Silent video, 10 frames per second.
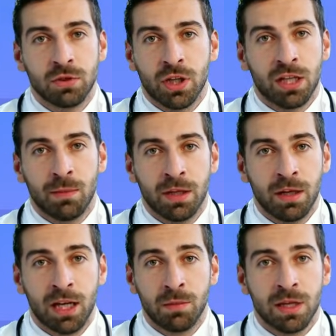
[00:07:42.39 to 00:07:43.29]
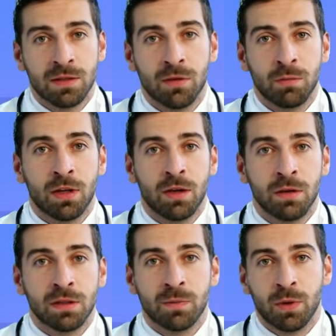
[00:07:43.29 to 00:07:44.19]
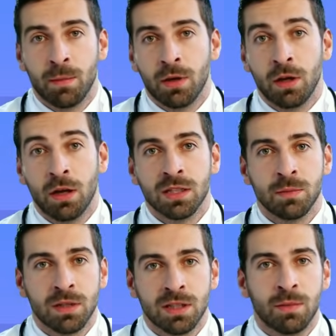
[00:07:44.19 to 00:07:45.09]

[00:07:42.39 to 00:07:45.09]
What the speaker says: and your motivation to move fade away.